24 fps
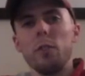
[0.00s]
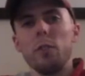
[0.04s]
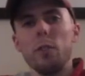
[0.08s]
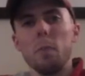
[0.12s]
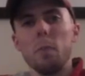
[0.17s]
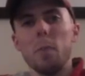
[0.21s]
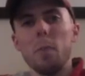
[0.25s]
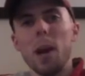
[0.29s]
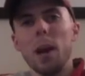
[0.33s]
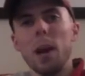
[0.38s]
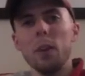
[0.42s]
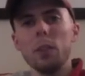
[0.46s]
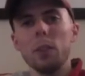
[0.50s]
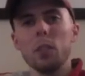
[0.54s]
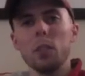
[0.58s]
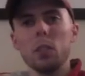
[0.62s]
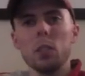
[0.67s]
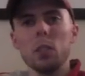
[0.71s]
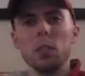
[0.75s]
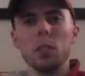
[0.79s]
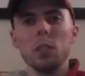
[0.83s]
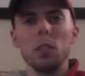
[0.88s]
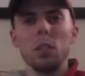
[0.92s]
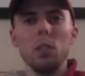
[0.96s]

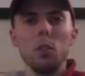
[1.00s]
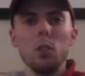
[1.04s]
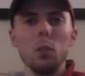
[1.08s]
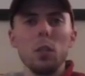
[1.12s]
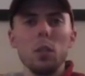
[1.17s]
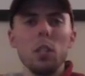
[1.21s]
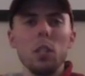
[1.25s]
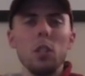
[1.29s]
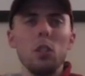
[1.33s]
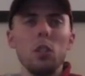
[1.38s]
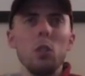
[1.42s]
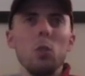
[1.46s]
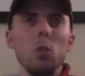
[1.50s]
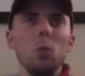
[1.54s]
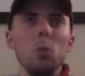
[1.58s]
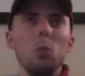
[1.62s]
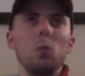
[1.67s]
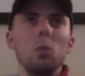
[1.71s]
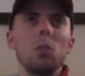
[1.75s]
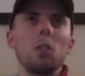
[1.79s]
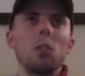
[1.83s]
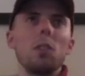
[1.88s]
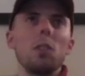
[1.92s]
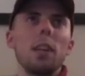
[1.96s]
mounts, you can
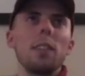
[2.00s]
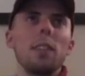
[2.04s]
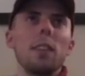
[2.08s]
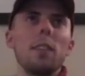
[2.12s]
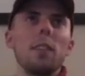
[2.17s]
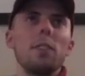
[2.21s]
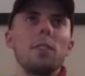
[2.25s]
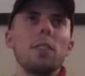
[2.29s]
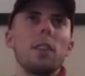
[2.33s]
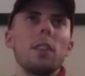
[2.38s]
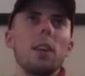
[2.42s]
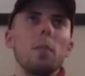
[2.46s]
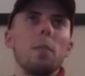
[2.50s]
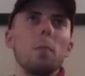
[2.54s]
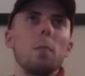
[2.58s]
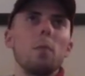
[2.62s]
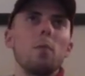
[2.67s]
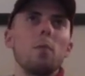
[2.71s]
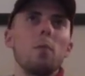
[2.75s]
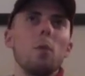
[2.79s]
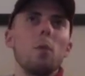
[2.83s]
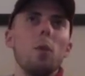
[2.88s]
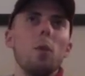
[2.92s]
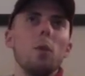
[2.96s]
use, as I've said
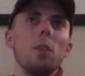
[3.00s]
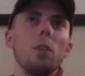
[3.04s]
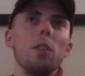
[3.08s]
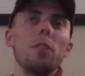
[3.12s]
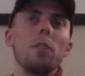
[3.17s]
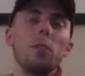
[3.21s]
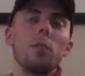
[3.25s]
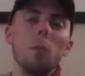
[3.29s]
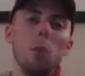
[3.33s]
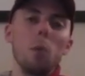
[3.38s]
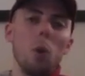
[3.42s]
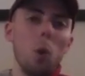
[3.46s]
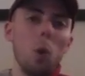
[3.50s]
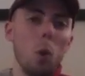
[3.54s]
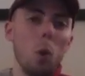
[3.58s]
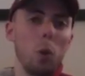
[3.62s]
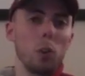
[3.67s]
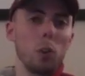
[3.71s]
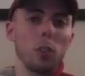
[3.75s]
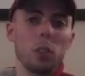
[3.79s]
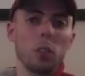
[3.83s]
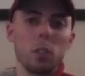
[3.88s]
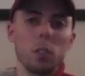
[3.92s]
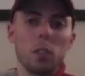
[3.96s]
before, different
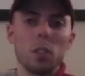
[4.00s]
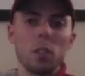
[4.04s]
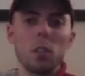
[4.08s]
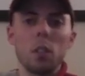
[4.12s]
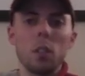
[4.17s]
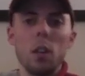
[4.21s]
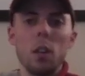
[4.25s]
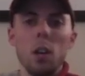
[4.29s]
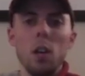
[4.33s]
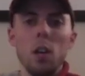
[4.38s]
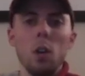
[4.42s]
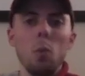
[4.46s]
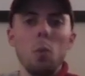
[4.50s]
horses.